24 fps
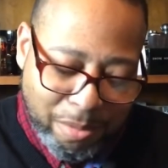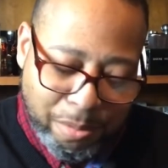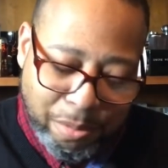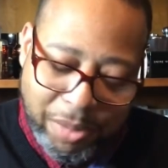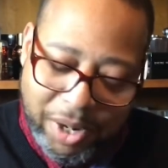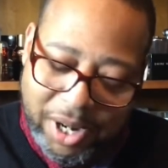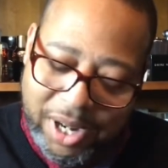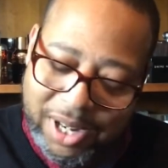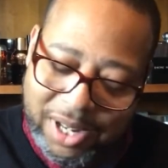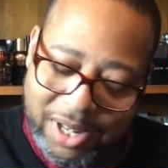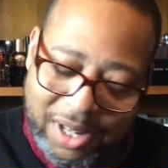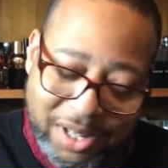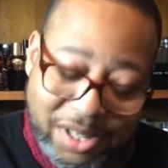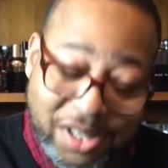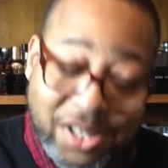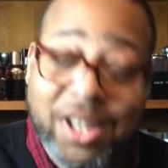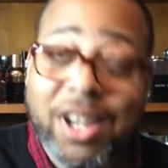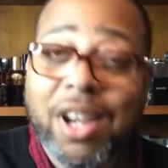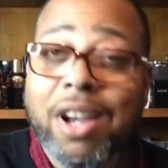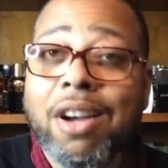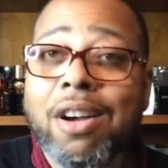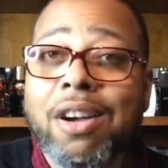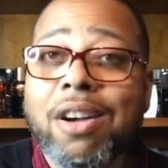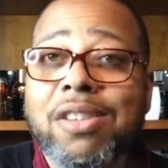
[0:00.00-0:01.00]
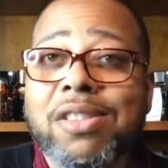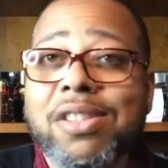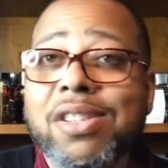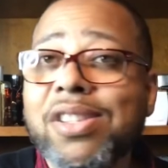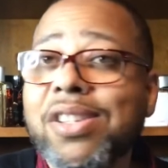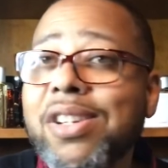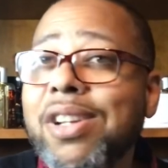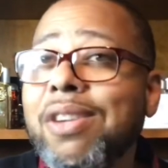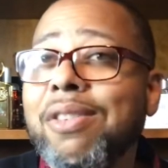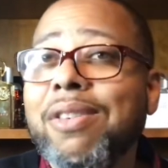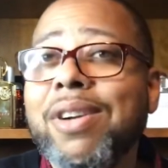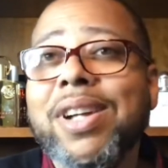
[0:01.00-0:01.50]
But cigars and
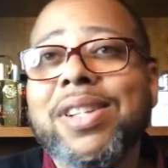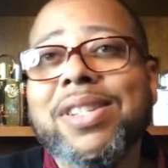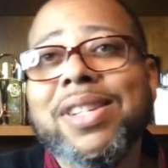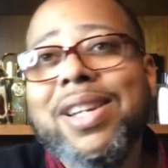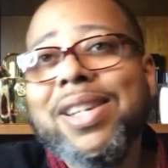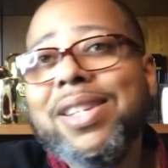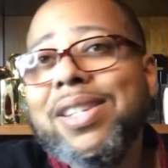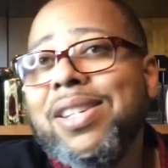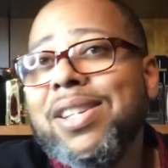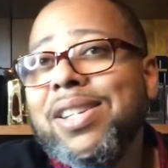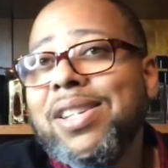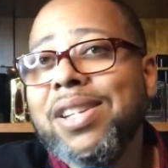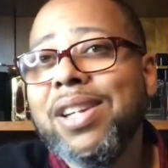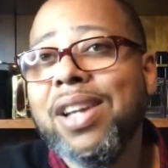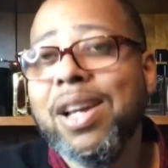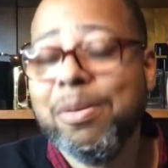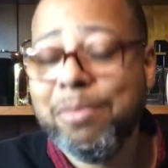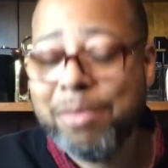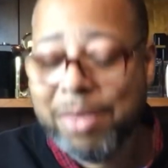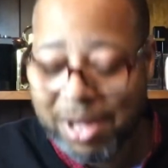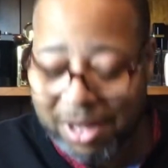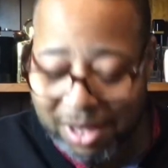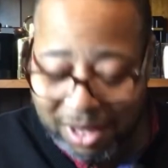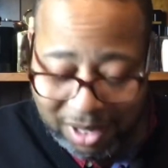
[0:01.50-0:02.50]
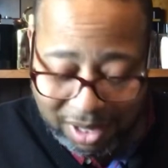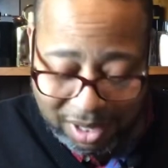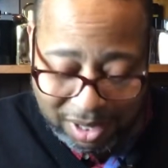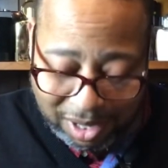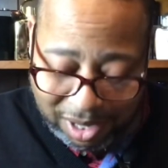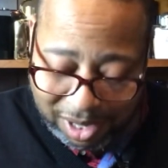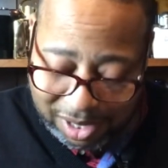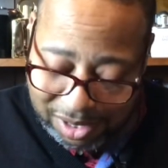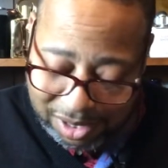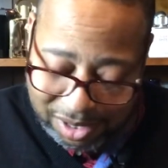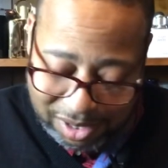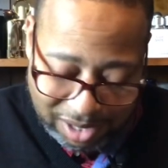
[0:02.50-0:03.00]
cigarettes, it's just not my thing.
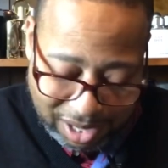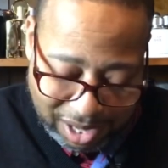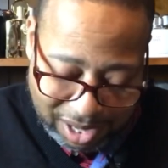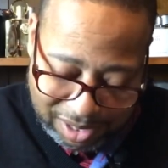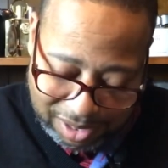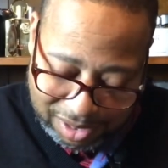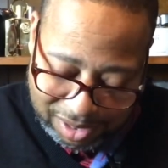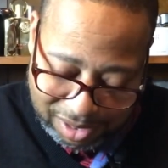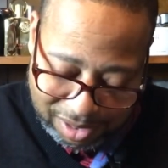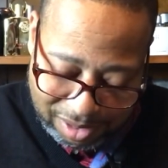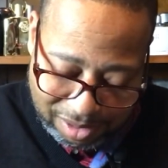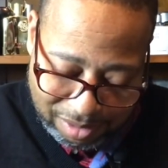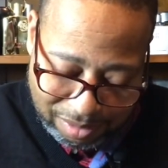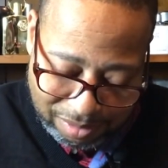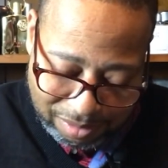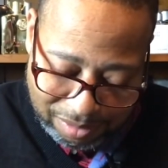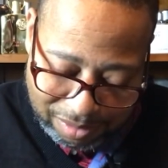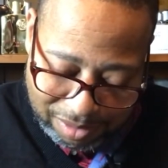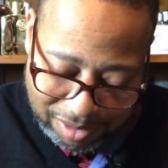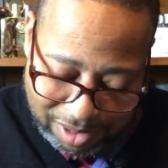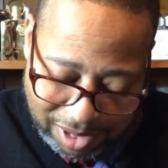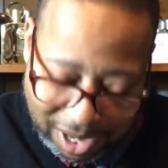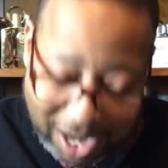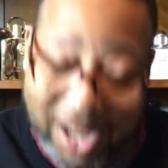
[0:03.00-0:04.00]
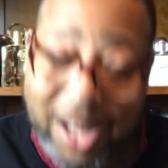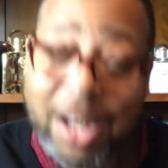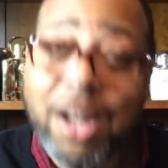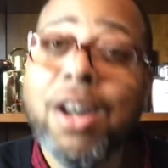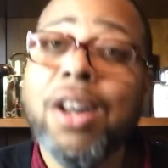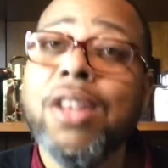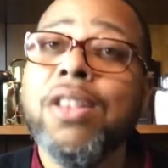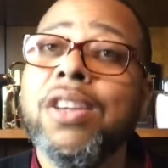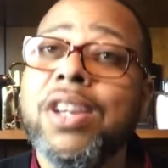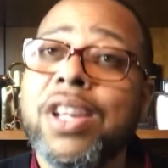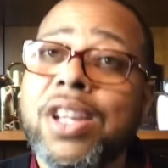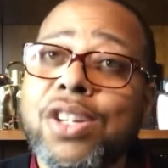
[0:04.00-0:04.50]
I just, I, you know, I had
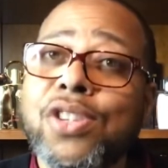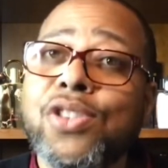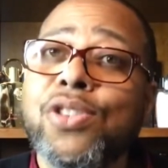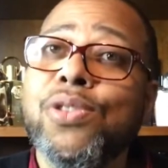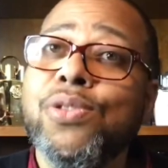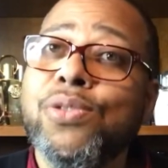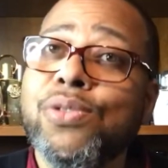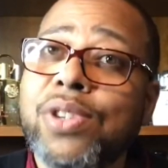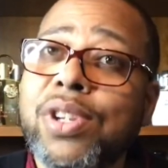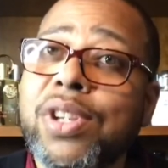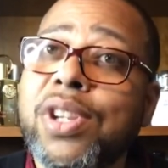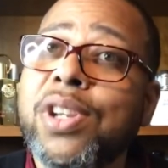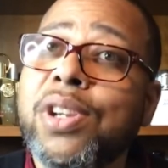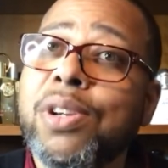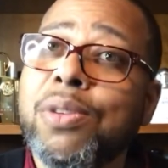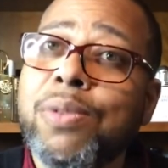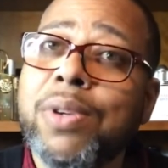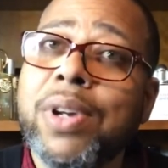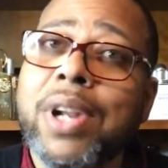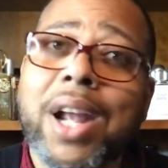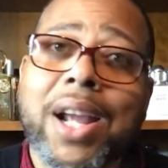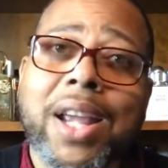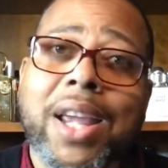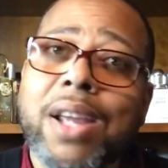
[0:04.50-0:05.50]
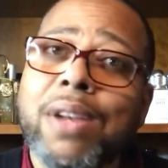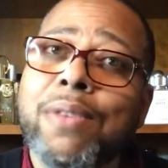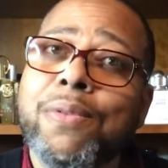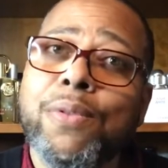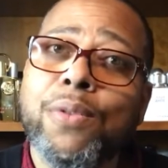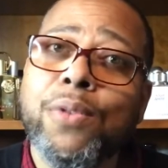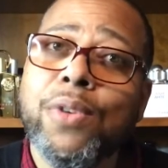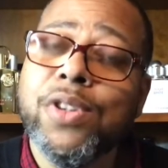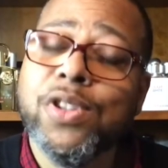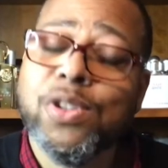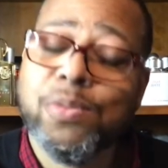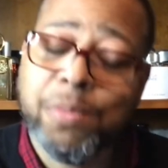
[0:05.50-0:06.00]
other issues to deal with. I can't
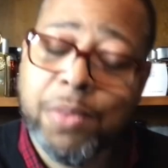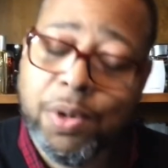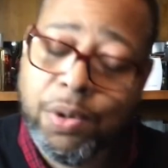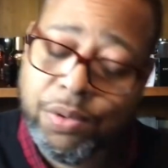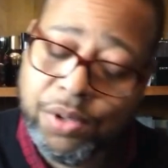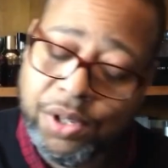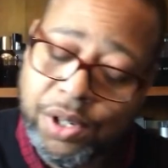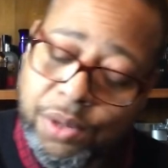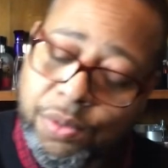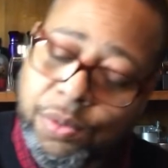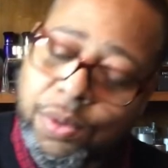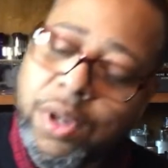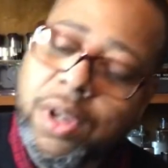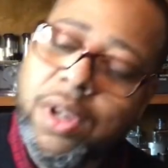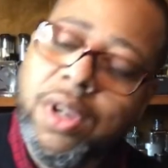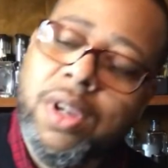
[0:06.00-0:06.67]
afford to smoke too.